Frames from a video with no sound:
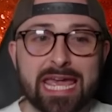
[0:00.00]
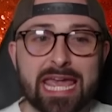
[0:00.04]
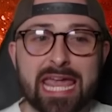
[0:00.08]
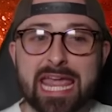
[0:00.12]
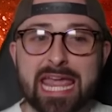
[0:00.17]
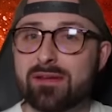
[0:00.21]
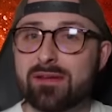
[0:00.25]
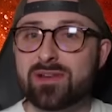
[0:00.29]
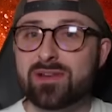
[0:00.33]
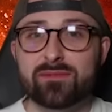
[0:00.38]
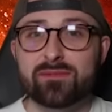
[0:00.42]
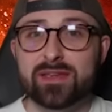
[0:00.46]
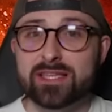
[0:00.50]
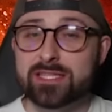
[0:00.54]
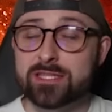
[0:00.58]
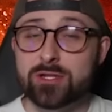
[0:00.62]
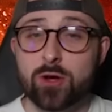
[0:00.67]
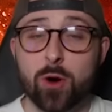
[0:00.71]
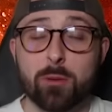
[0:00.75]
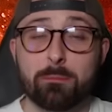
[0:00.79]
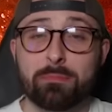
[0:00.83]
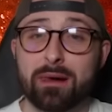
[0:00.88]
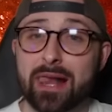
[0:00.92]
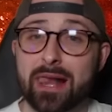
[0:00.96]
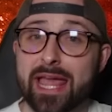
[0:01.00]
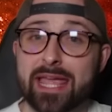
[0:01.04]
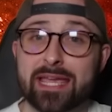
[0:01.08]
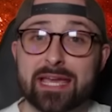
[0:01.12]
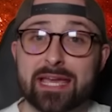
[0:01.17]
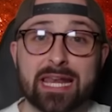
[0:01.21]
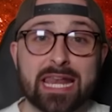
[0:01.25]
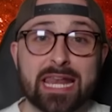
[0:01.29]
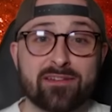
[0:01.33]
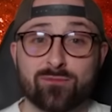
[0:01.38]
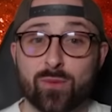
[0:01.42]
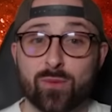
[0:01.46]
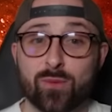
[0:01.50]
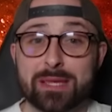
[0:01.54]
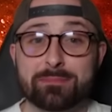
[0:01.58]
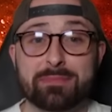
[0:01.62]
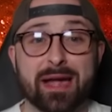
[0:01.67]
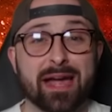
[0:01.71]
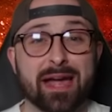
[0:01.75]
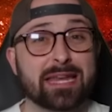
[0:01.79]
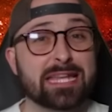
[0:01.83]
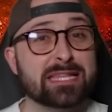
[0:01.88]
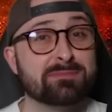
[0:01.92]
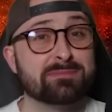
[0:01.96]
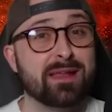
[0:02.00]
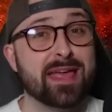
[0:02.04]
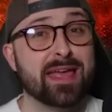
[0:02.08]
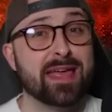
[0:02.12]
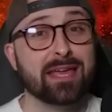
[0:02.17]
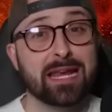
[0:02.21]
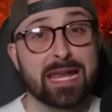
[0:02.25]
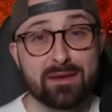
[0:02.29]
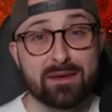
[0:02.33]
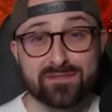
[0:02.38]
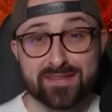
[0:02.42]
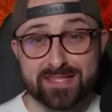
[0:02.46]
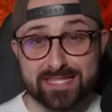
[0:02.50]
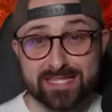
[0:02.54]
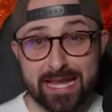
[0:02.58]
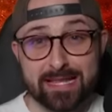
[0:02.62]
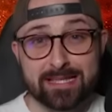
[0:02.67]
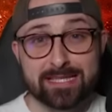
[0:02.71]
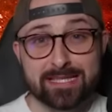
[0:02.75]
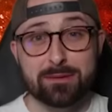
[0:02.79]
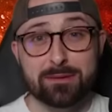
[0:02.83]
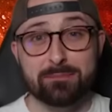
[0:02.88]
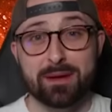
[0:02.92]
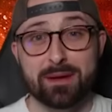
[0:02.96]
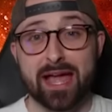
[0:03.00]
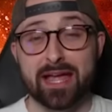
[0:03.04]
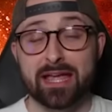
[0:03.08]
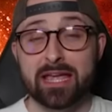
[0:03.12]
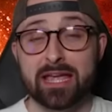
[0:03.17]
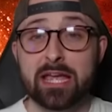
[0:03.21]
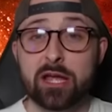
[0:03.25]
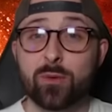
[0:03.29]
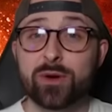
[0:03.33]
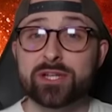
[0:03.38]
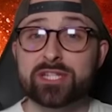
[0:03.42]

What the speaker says: Even if he's not playing at left wing back and he's playing at left centre back,